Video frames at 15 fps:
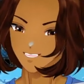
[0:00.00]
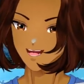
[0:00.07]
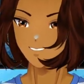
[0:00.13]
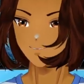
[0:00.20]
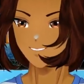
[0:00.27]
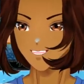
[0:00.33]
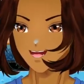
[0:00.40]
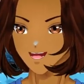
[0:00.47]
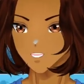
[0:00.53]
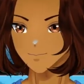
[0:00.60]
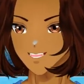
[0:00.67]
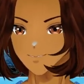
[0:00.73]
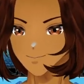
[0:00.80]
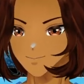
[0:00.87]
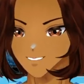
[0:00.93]
Today I
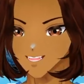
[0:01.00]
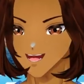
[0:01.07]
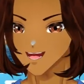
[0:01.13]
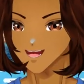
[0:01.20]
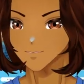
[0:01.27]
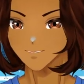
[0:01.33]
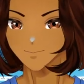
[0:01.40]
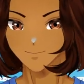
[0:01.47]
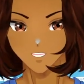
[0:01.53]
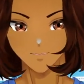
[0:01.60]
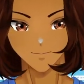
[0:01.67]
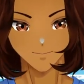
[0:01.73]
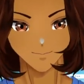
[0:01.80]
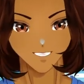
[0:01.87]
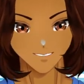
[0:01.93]
must go
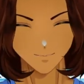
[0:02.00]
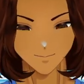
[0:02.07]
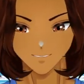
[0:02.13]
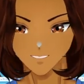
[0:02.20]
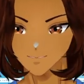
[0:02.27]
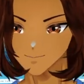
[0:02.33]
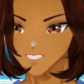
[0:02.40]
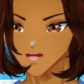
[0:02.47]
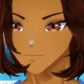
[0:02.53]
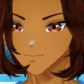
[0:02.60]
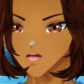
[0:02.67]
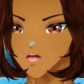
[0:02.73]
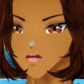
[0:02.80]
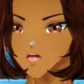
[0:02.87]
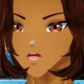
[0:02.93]
do much field stuff.
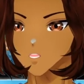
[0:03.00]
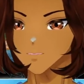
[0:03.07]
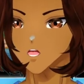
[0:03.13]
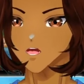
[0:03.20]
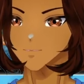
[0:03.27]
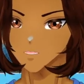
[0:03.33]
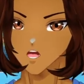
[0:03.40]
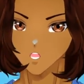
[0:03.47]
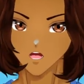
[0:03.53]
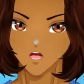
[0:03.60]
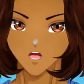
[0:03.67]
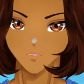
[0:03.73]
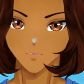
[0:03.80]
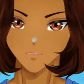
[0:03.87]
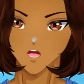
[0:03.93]
But on other days, oh
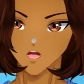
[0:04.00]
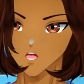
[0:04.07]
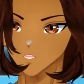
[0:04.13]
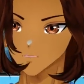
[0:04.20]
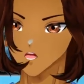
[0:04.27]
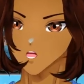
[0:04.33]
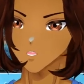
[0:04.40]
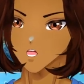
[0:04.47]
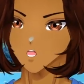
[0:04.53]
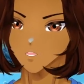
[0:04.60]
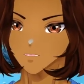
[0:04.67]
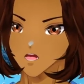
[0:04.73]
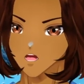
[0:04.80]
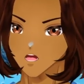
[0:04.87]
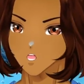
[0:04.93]
yeah, like totally we could do
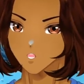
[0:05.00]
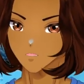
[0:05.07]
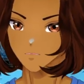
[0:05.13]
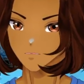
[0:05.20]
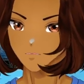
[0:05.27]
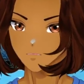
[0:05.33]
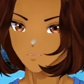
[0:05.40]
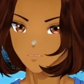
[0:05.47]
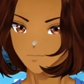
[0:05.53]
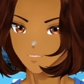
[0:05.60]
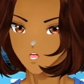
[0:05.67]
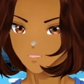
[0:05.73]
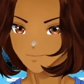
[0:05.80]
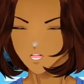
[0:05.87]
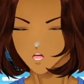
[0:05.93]
that.
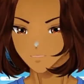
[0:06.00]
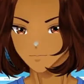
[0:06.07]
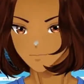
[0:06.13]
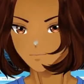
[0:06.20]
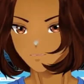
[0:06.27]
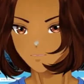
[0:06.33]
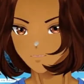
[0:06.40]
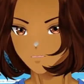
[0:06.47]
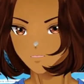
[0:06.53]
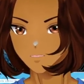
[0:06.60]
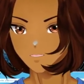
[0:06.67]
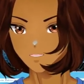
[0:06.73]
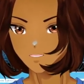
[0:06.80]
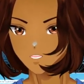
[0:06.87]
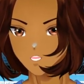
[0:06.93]
That'd be fun.
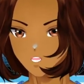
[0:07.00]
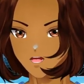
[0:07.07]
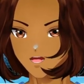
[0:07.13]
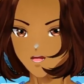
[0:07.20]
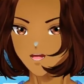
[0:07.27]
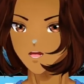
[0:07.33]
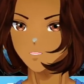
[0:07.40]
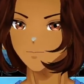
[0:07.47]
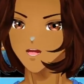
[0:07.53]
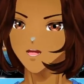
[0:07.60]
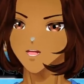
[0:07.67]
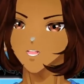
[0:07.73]
I love that.